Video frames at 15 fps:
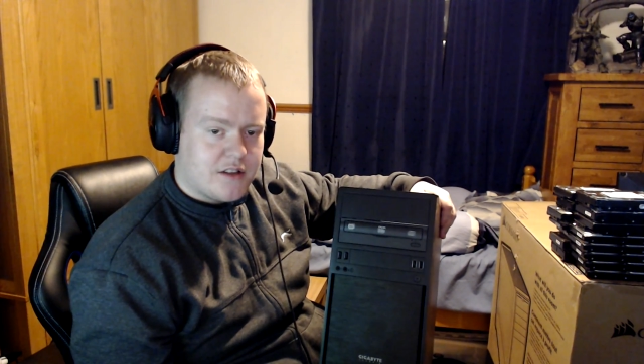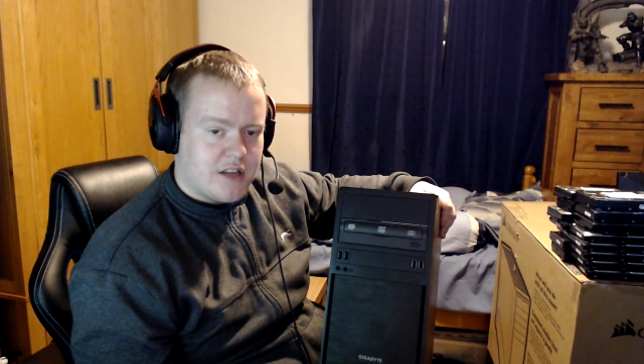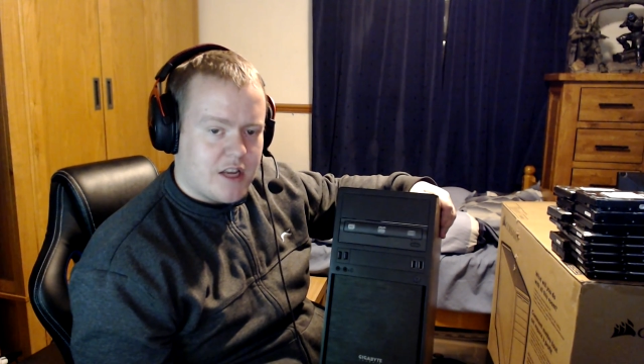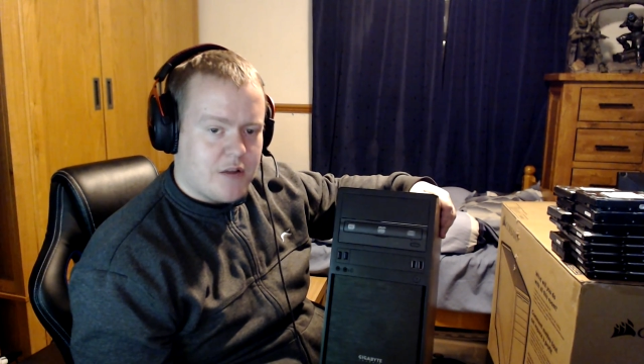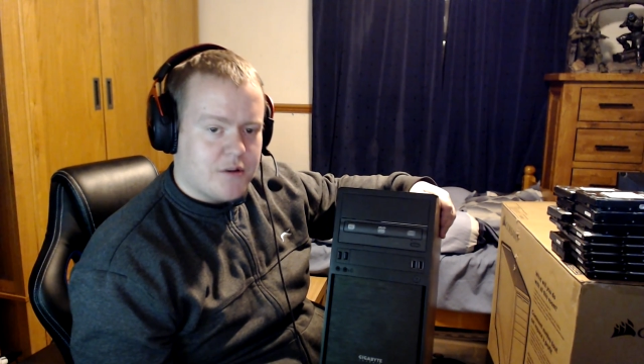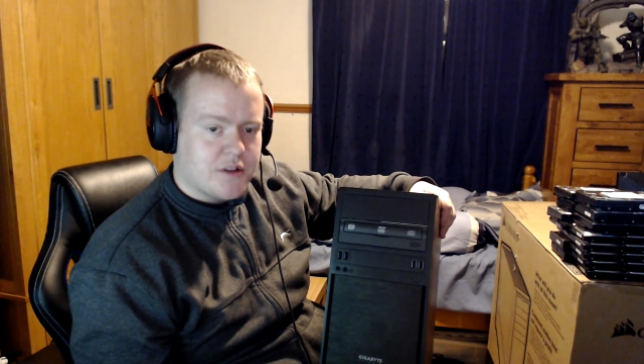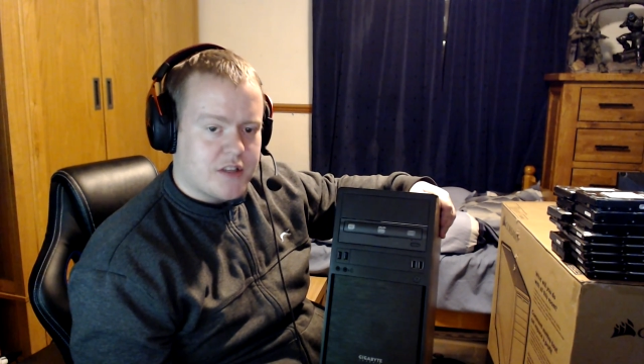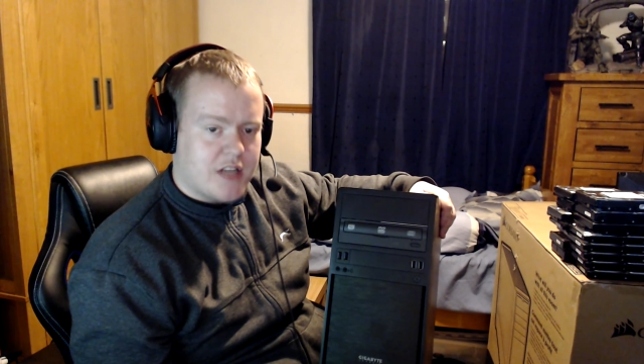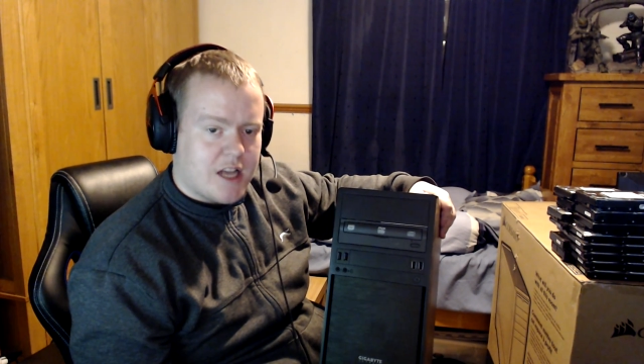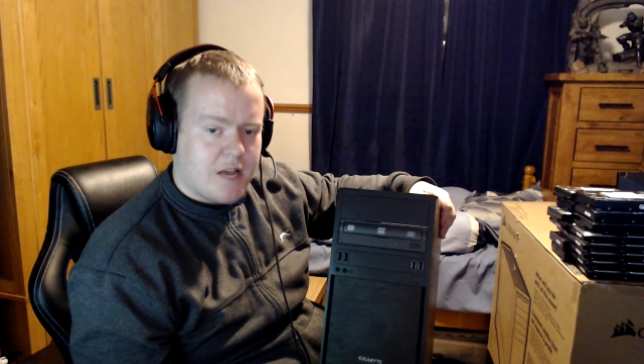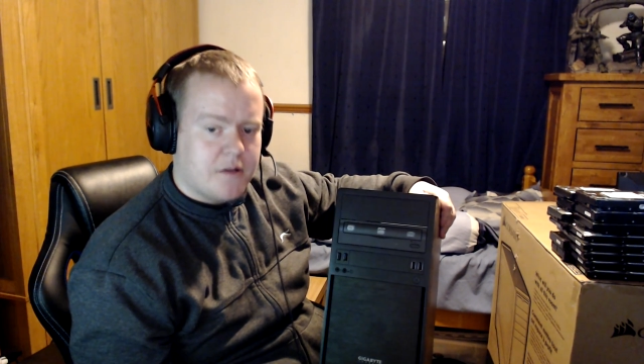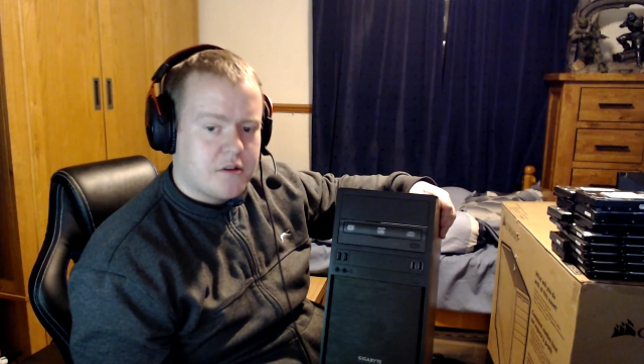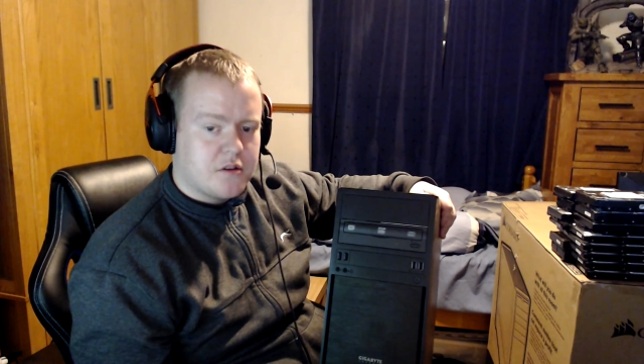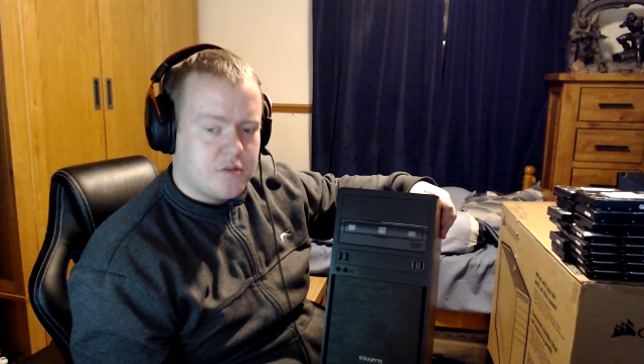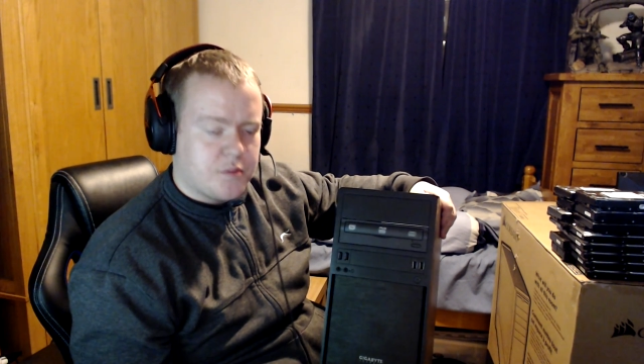It was an
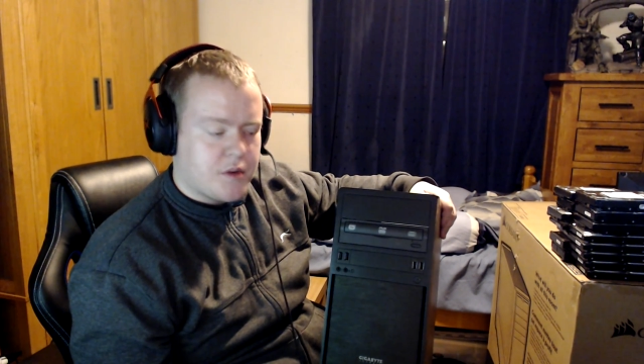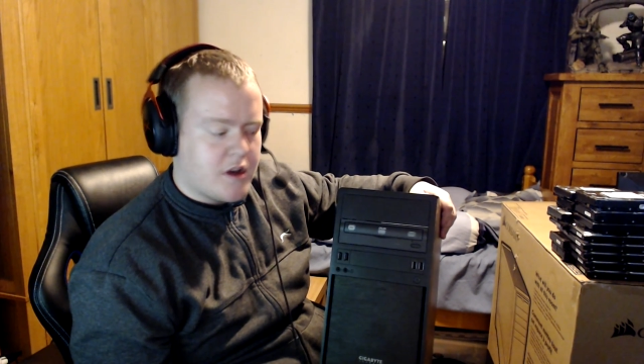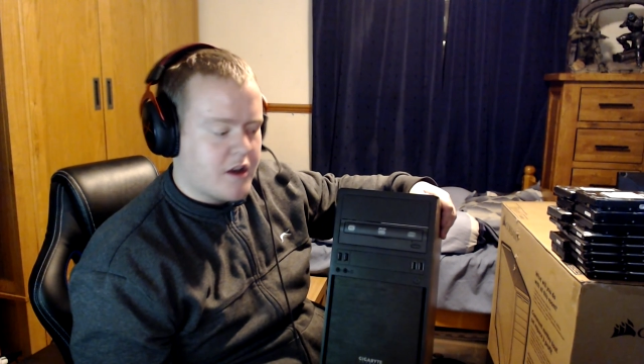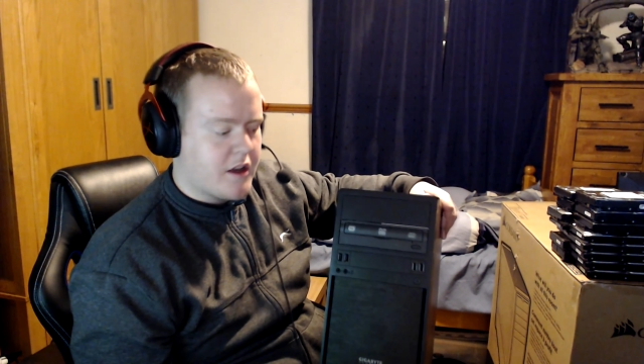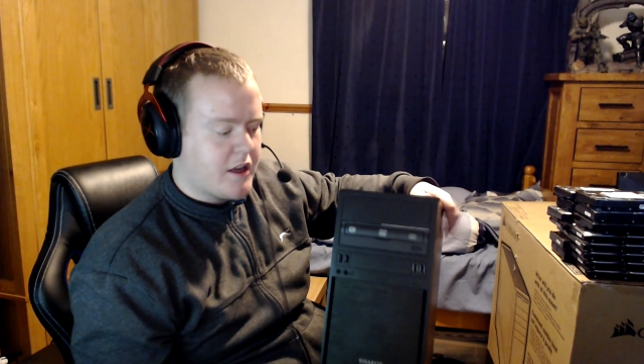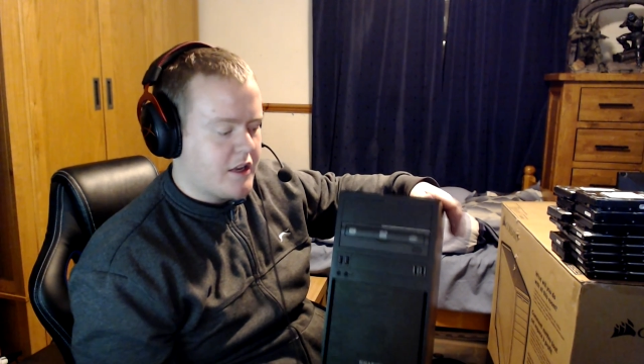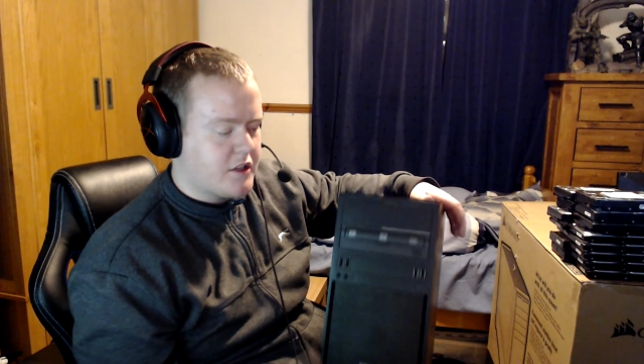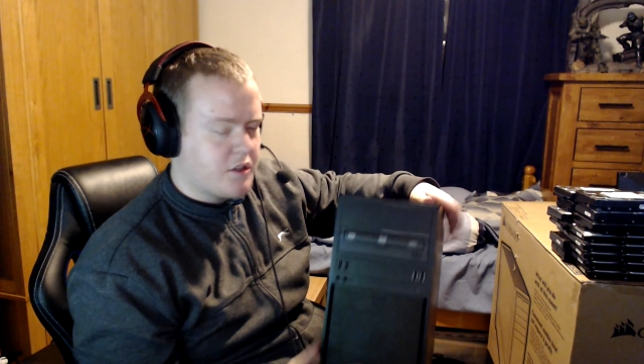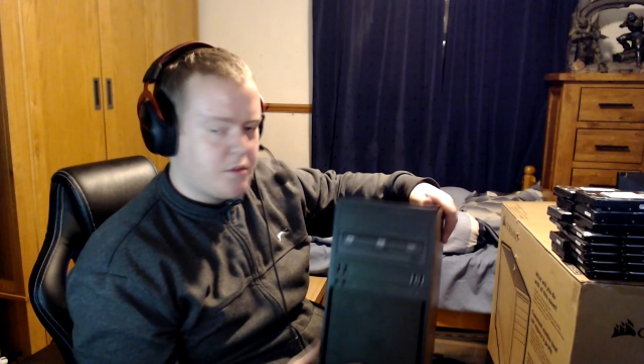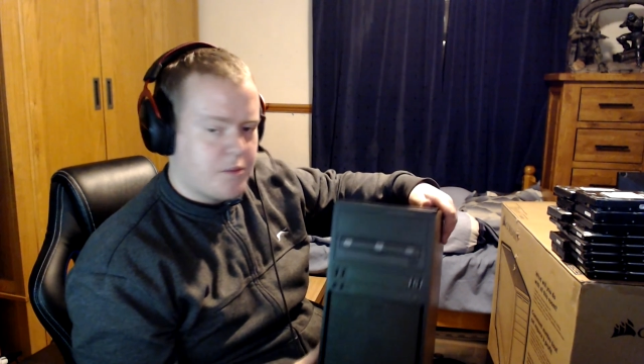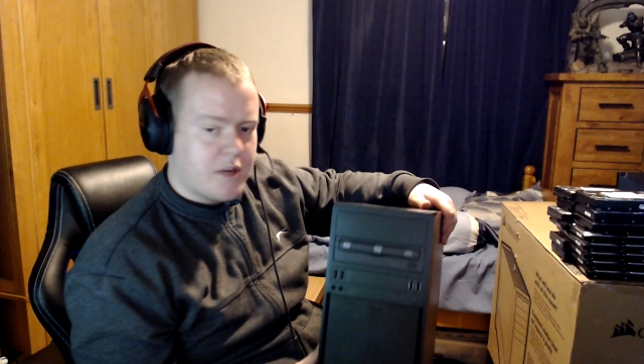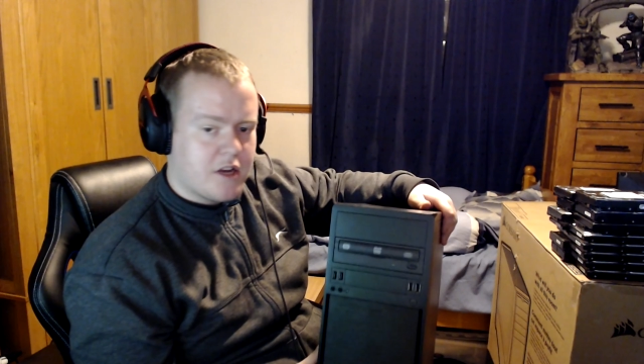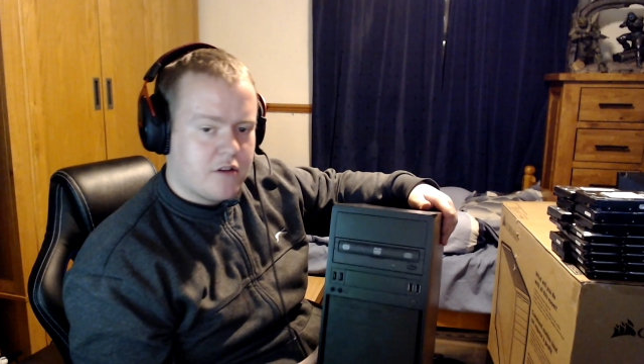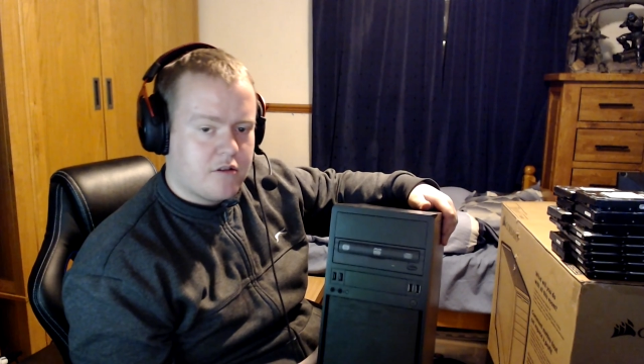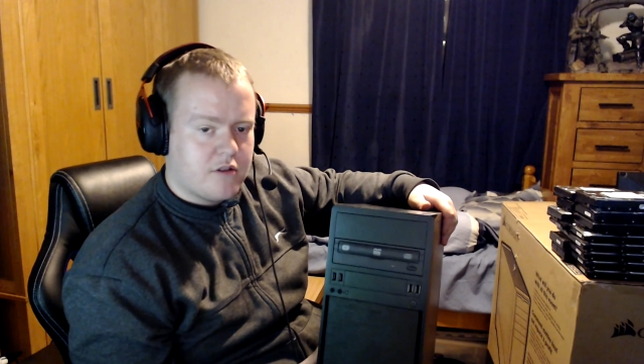absolute bargain. It's a
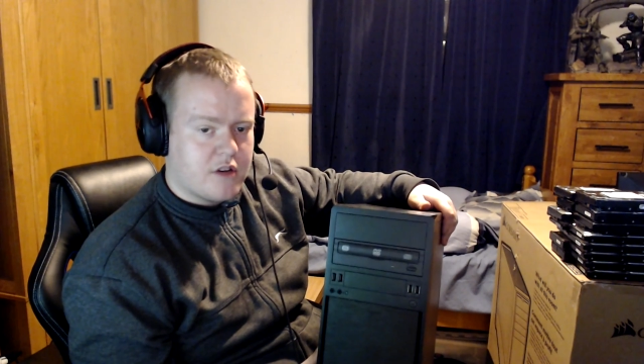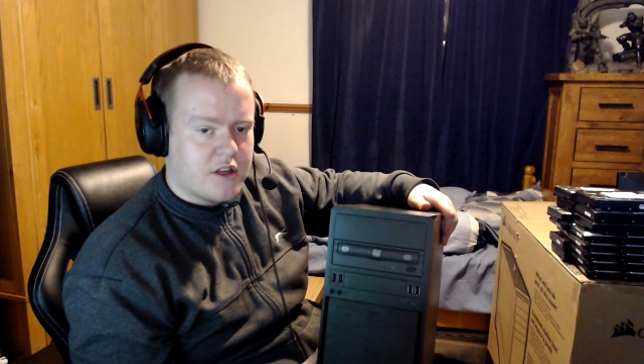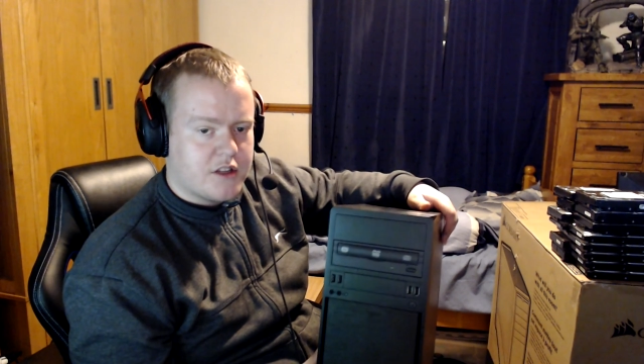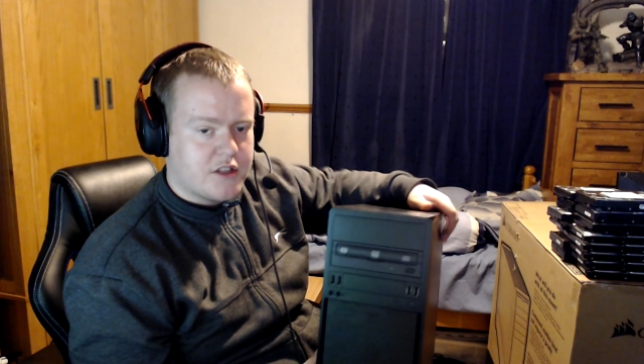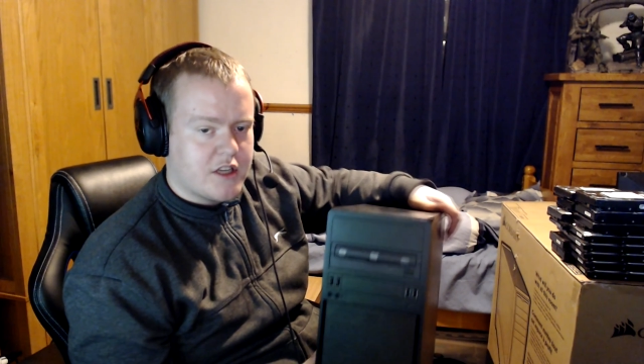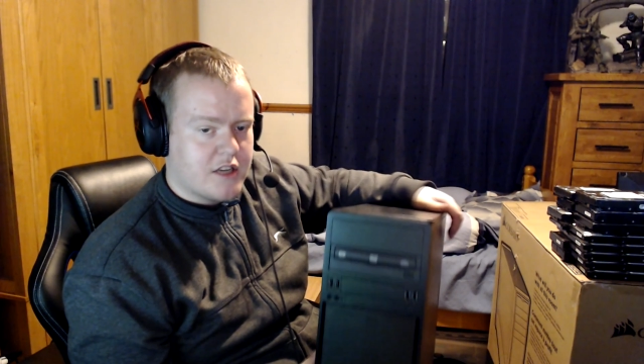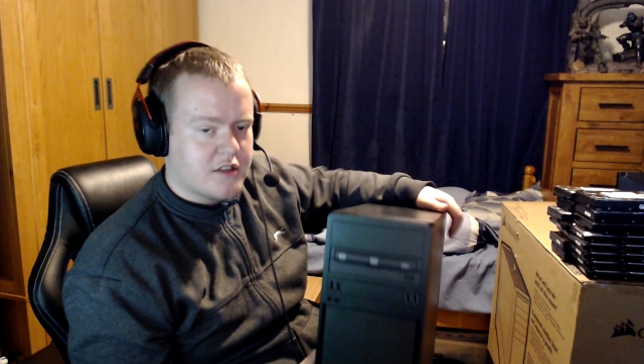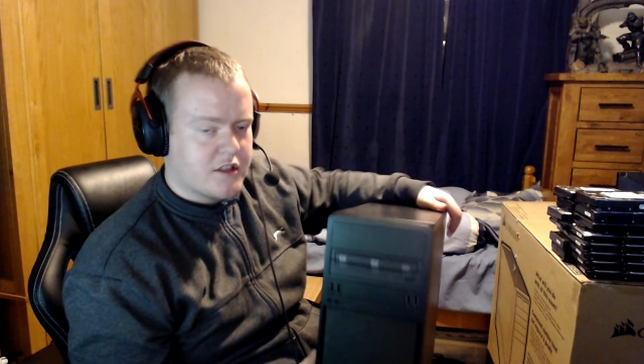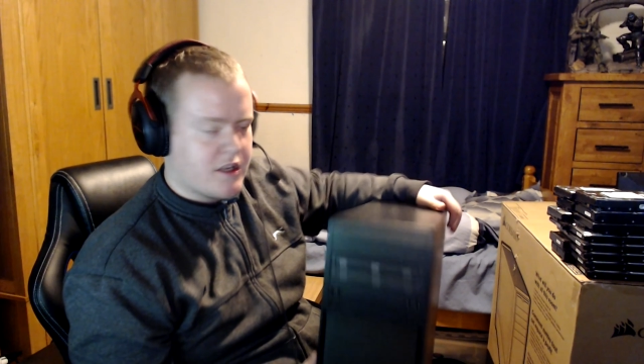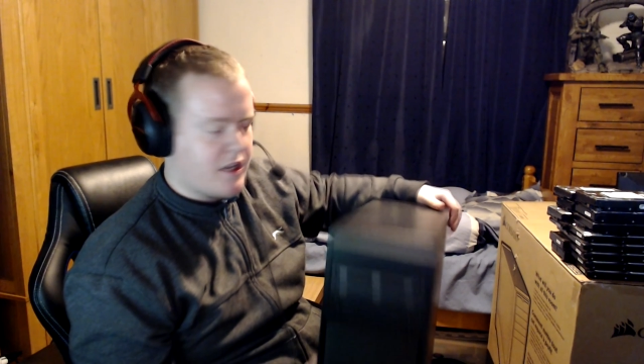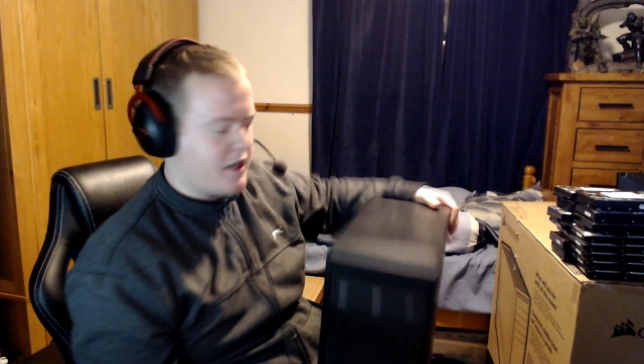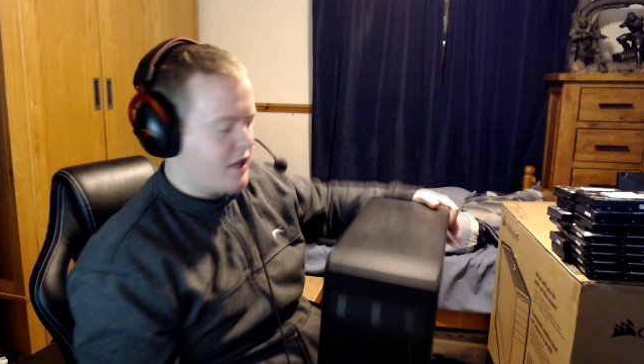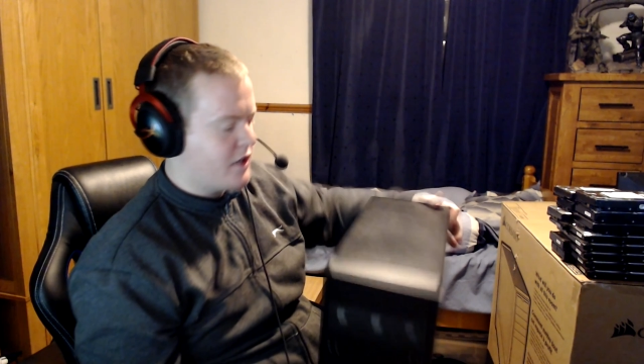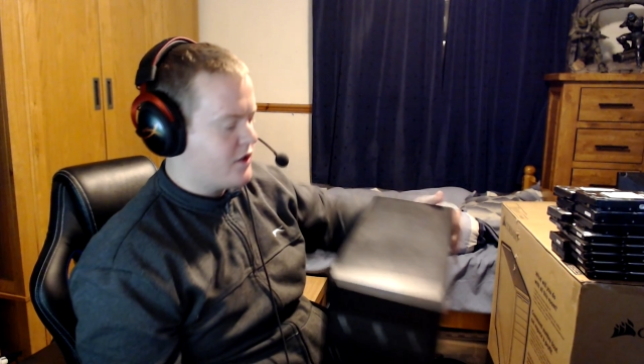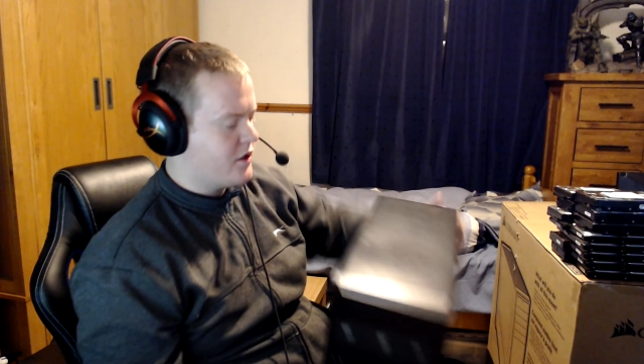micro ATEX
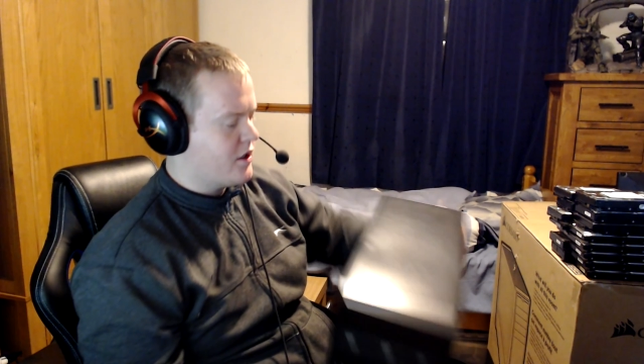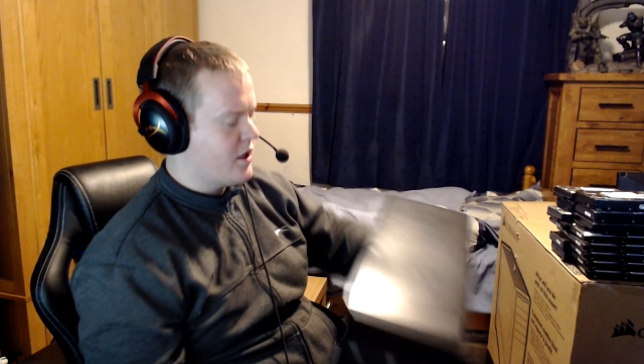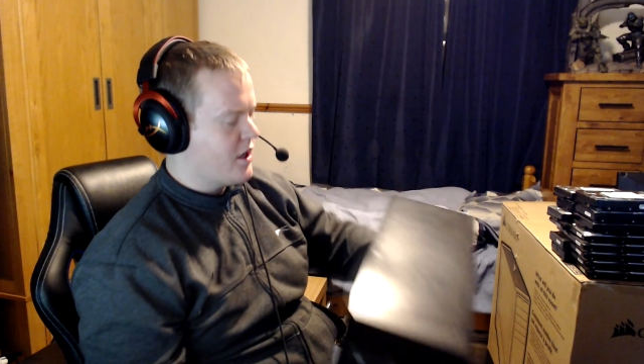case.